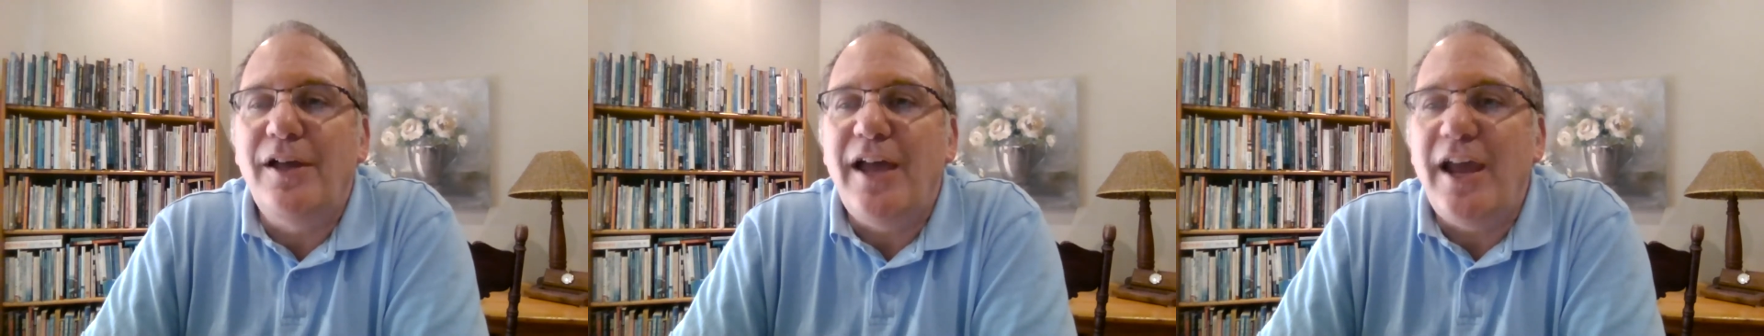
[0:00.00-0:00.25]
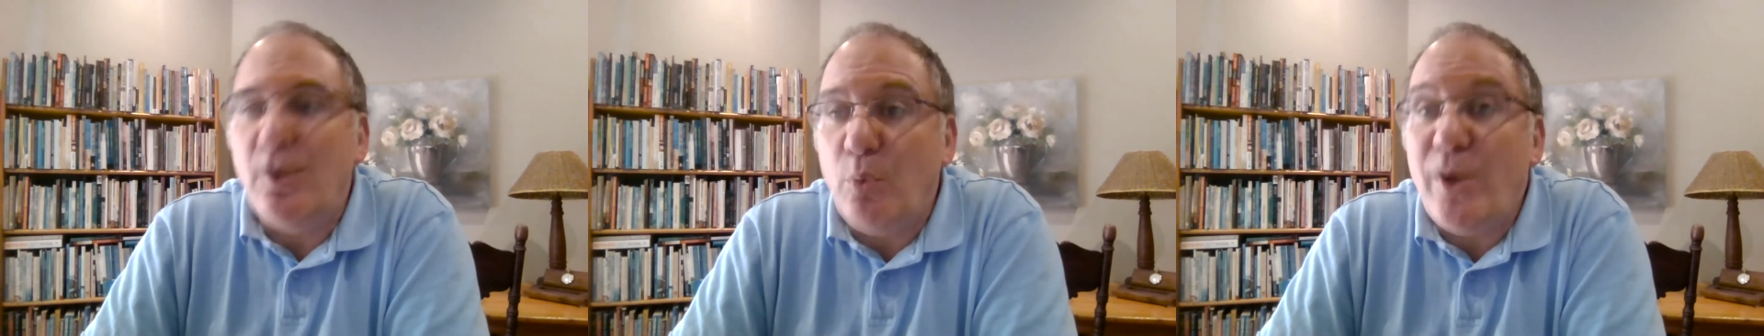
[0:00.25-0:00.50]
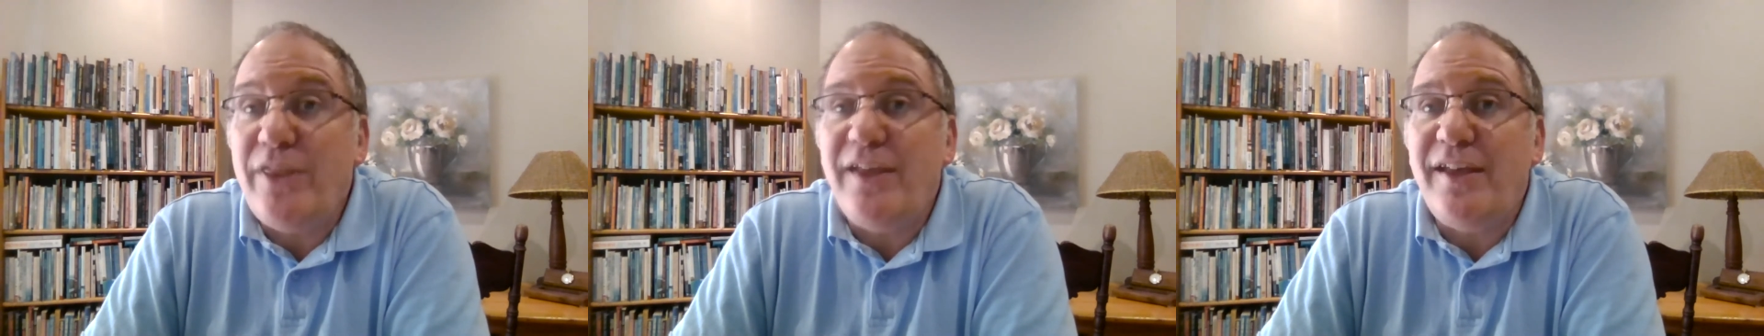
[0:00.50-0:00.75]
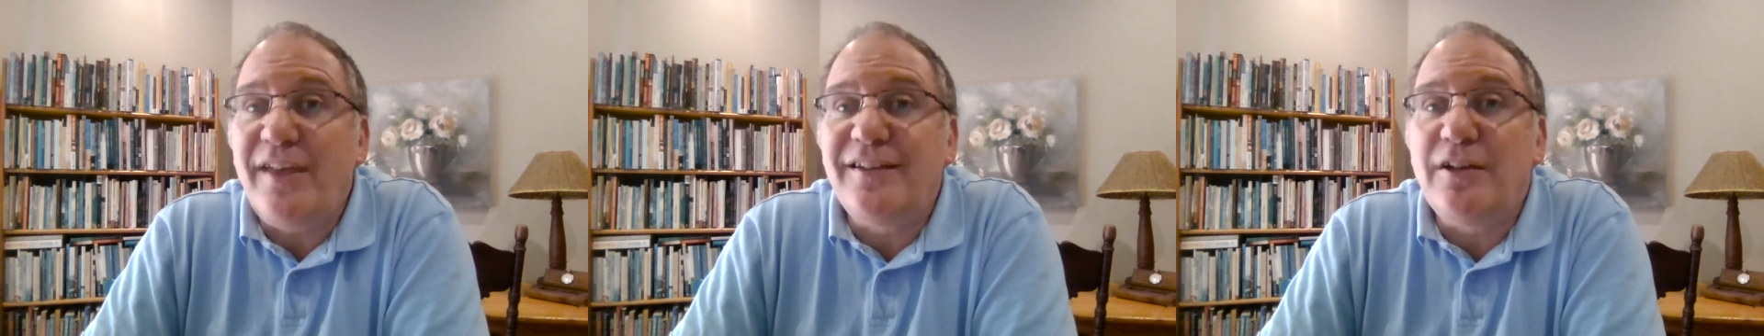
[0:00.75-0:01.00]
And when
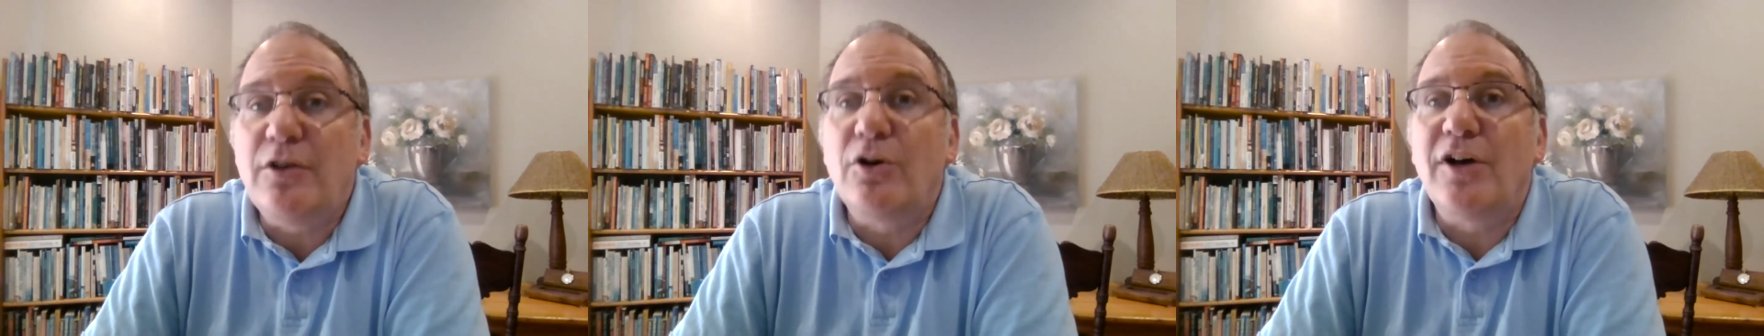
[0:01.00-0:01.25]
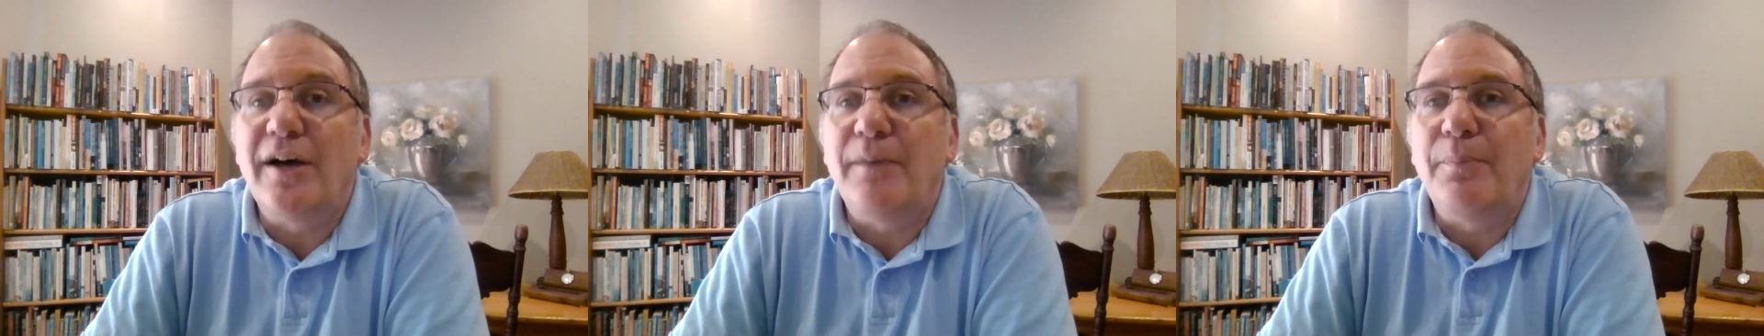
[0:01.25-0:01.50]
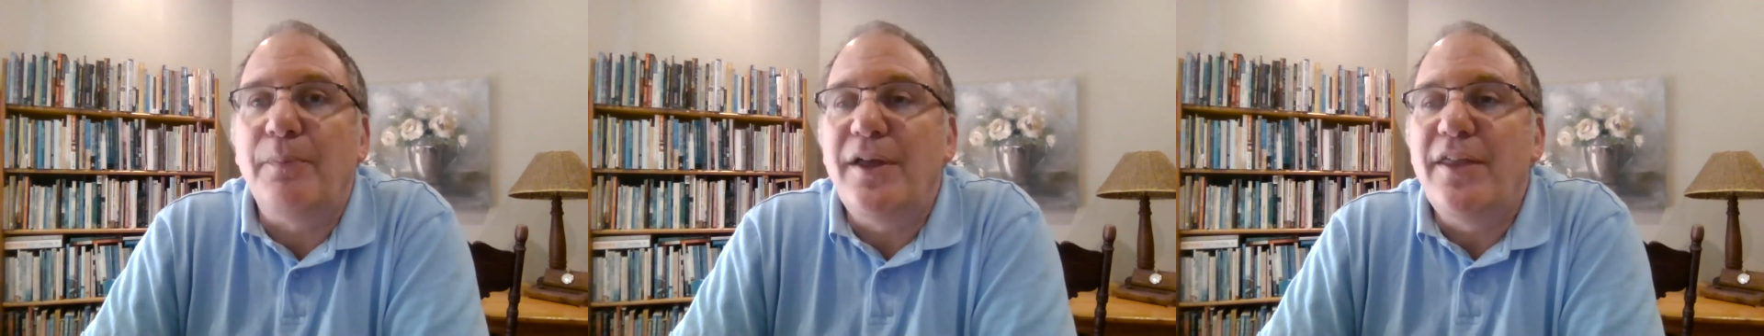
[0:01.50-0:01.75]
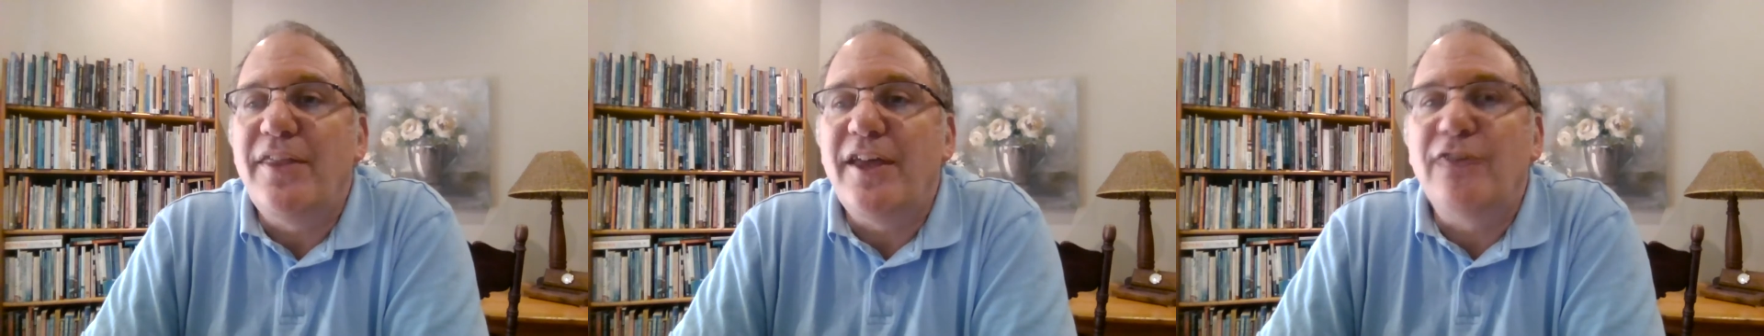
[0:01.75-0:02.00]
they did look up,
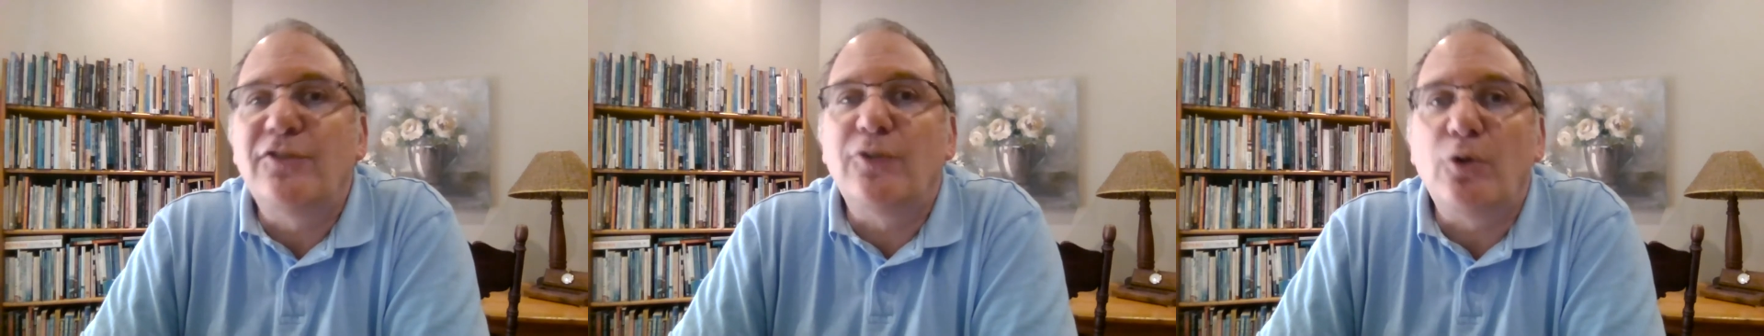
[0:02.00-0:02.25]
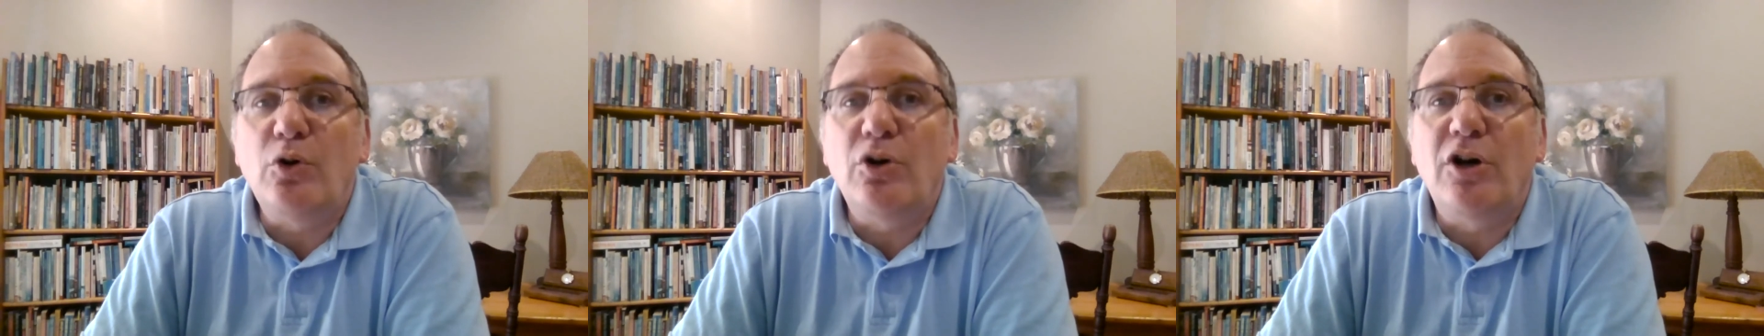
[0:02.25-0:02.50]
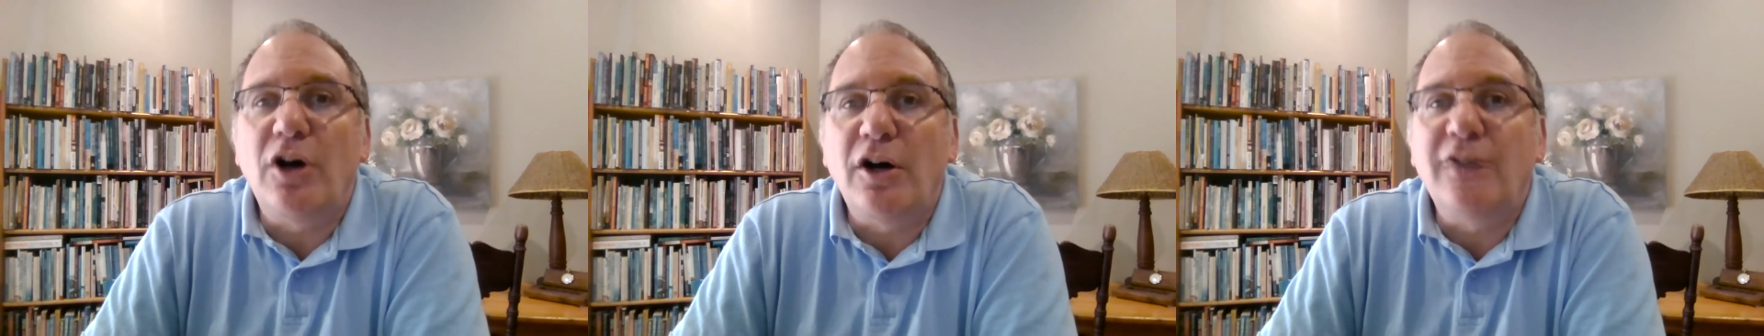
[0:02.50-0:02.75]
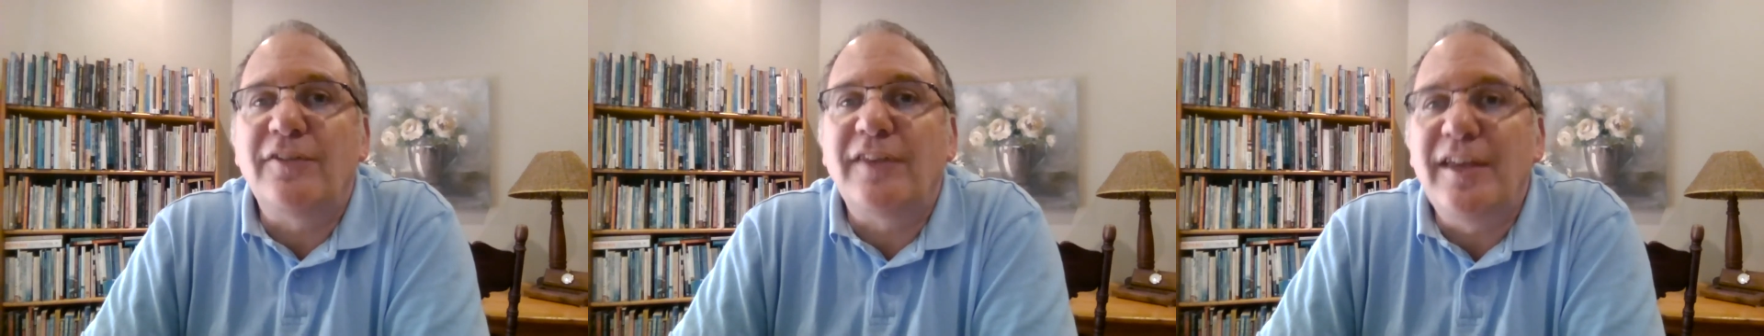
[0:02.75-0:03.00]
they saw
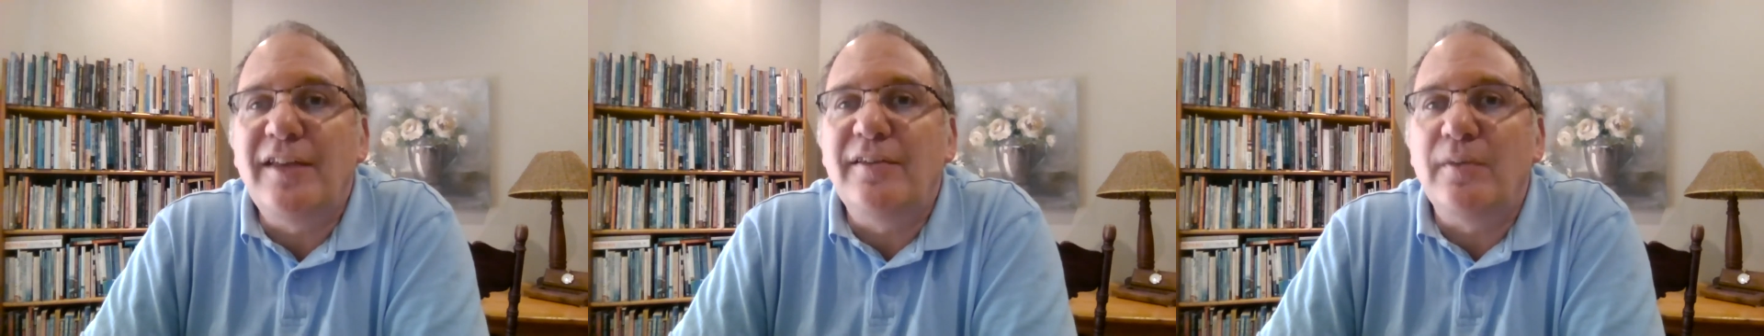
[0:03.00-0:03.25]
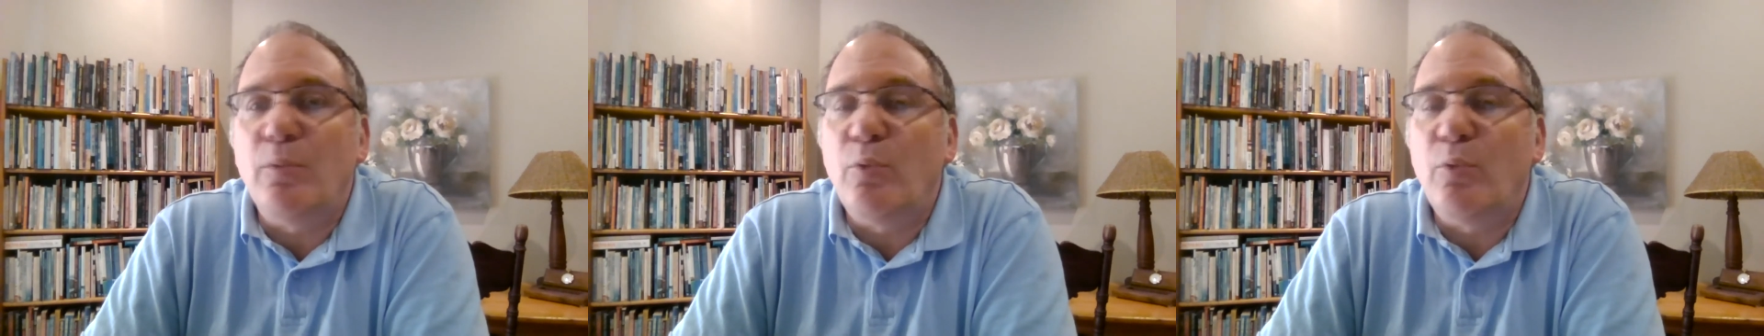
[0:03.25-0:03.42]
God's kingdom,